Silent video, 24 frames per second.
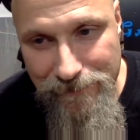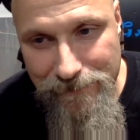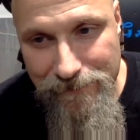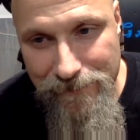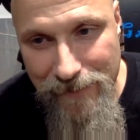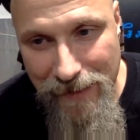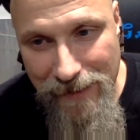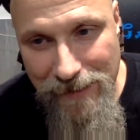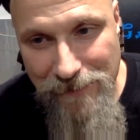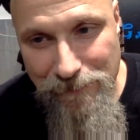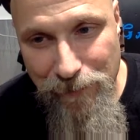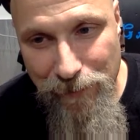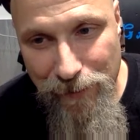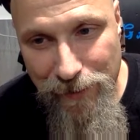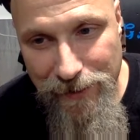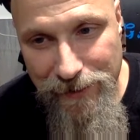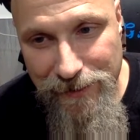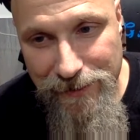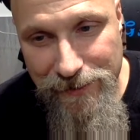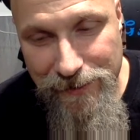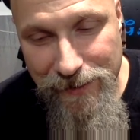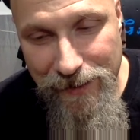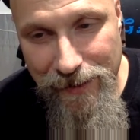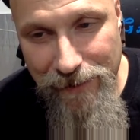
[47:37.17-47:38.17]
That's pretty
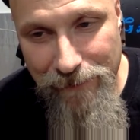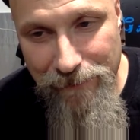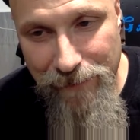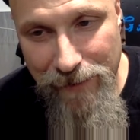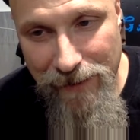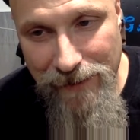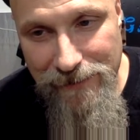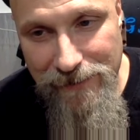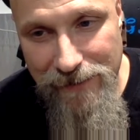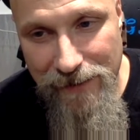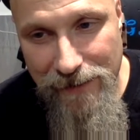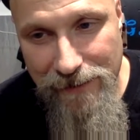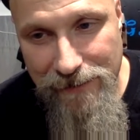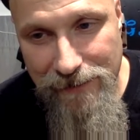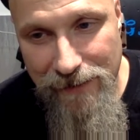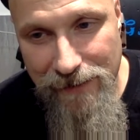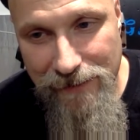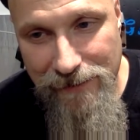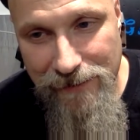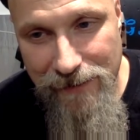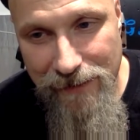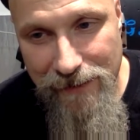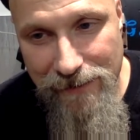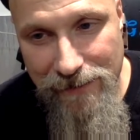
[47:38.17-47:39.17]
steep. That's at
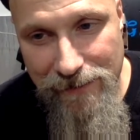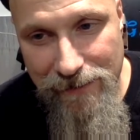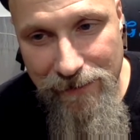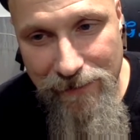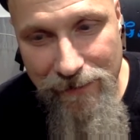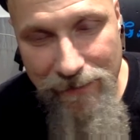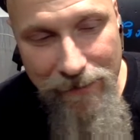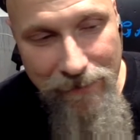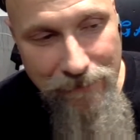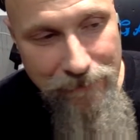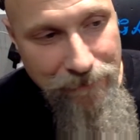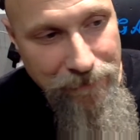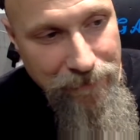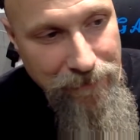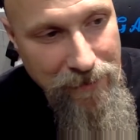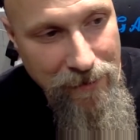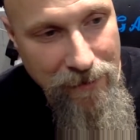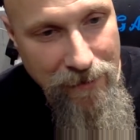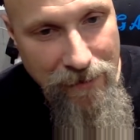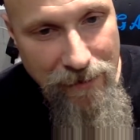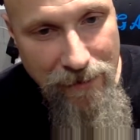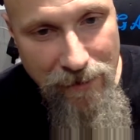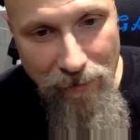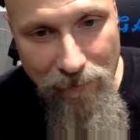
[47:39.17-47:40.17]

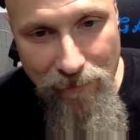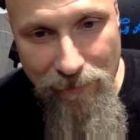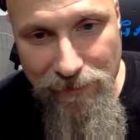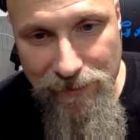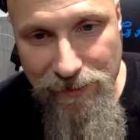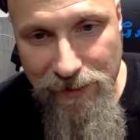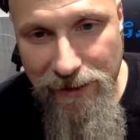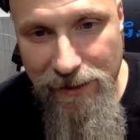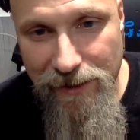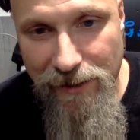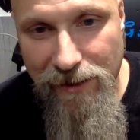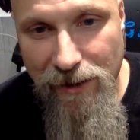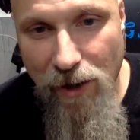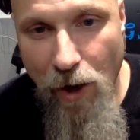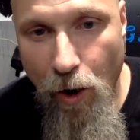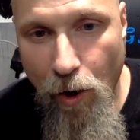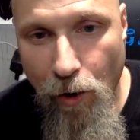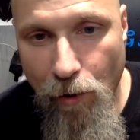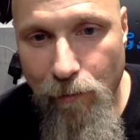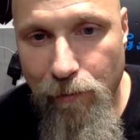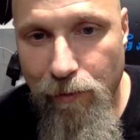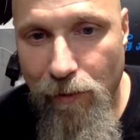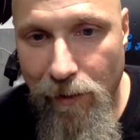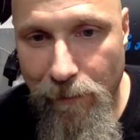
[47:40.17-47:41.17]
almost like a
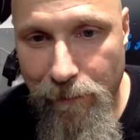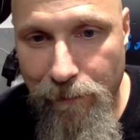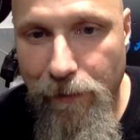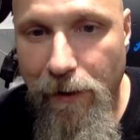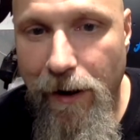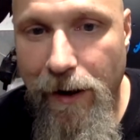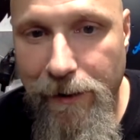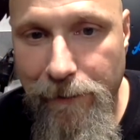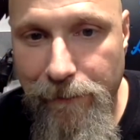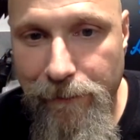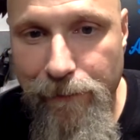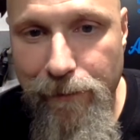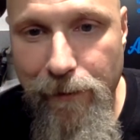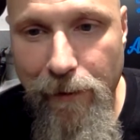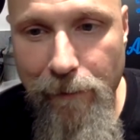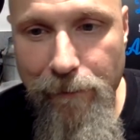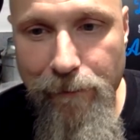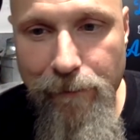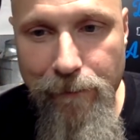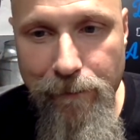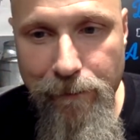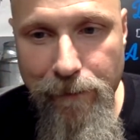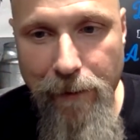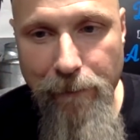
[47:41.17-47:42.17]
Cobra
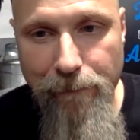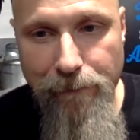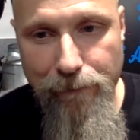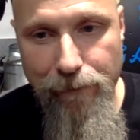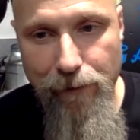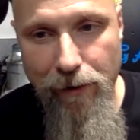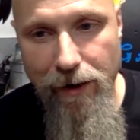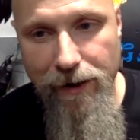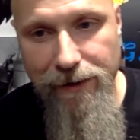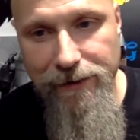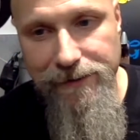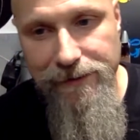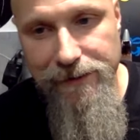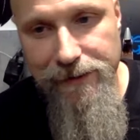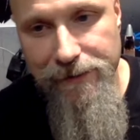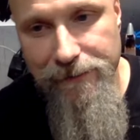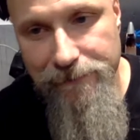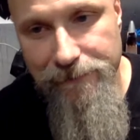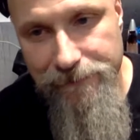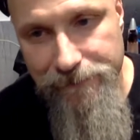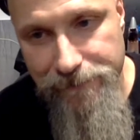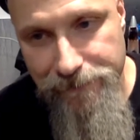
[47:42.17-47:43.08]
pricing.